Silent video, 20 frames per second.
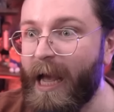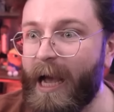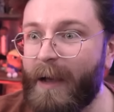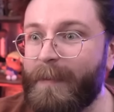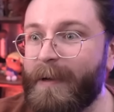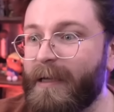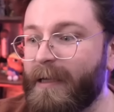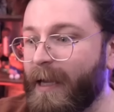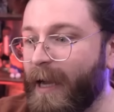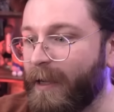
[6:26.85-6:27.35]
I
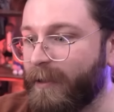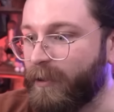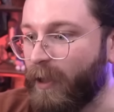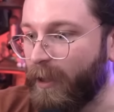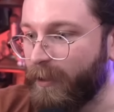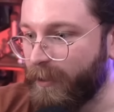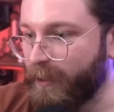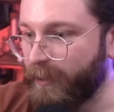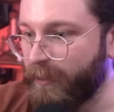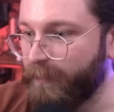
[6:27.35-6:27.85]
mean, yeah, it's
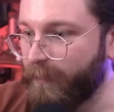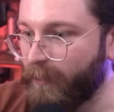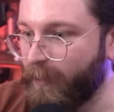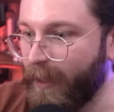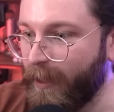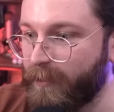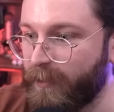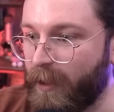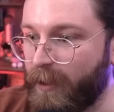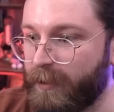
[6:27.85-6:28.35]
autism.
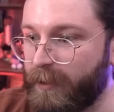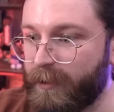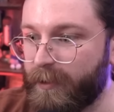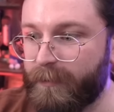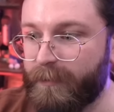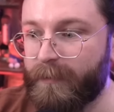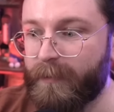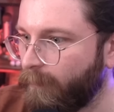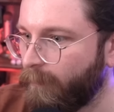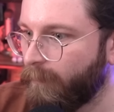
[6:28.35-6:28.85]
Okay, it's autism.